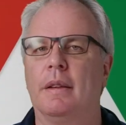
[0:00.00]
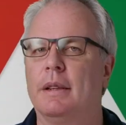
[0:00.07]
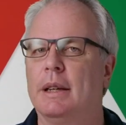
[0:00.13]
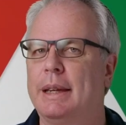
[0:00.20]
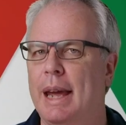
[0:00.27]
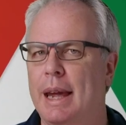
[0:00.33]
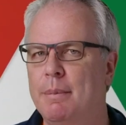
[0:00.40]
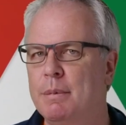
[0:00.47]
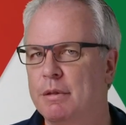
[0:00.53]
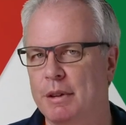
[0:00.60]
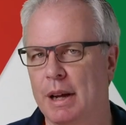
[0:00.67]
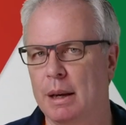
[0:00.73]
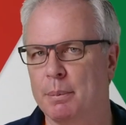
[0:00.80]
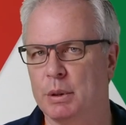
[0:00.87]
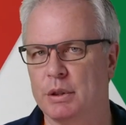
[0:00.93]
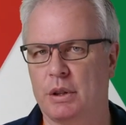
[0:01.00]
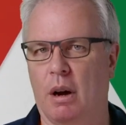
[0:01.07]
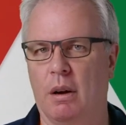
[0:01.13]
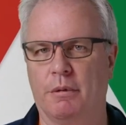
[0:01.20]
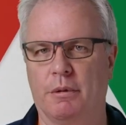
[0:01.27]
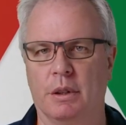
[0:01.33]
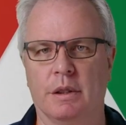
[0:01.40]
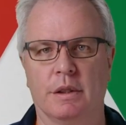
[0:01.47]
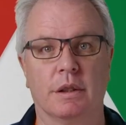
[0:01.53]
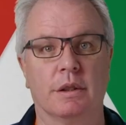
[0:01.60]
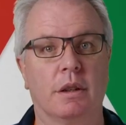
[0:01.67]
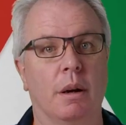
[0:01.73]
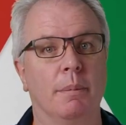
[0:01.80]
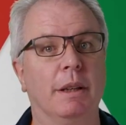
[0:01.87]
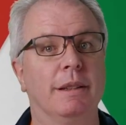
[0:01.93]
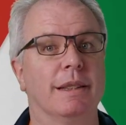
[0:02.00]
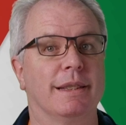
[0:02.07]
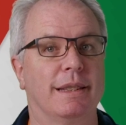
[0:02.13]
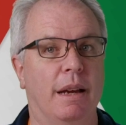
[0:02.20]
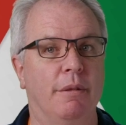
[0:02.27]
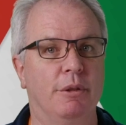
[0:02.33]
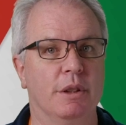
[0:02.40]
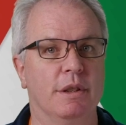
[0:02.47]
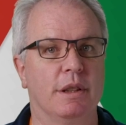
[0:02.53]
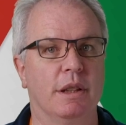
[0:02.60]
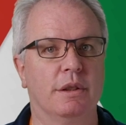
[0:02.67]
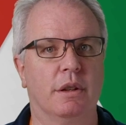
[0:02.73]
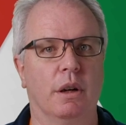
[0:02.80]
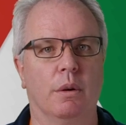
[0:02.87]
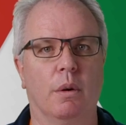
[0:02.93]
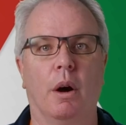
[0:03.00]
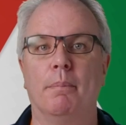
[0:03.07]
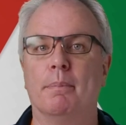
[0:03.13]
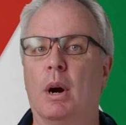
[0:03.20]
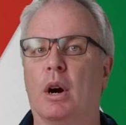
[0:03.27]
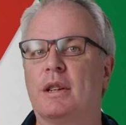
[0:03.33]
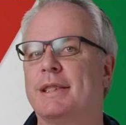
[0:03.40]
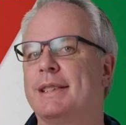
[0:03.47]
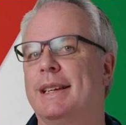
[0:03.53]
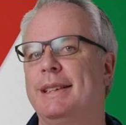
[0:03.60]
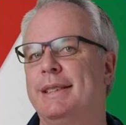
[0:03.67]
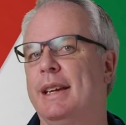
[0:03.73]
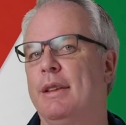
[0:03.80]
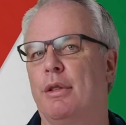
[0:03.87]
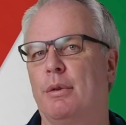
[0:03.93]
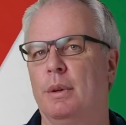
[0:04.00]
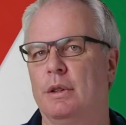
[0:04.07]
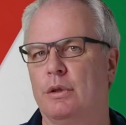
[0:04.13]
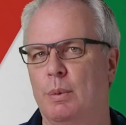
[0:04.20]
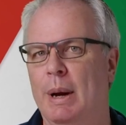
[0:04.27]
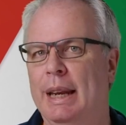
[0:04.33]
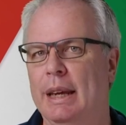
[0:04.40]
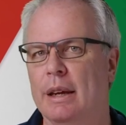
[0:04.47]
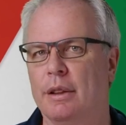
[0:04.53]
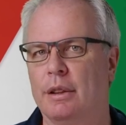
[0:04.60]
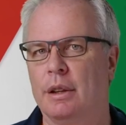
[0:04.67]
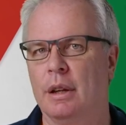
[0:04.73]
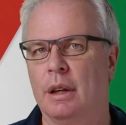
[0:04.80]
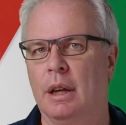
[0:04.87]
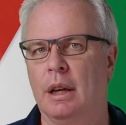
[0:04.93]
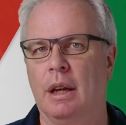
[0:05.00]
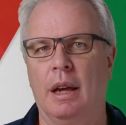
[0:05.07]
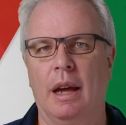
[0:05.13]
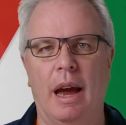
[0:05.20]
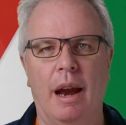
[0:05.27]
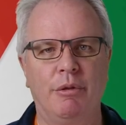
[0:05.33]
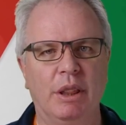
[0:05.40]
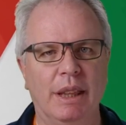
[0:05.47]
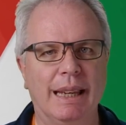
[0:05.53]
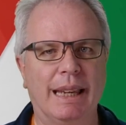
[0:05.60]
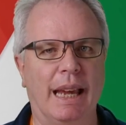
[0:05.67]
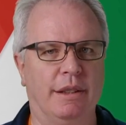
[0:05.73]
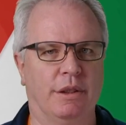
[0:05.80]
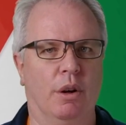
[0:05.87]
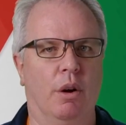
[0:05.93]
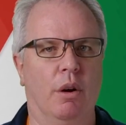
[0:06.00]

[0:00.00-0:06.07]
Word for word: The Game Developers Conference is coming to San Francisco on March 16th through the 20th. Everything kicks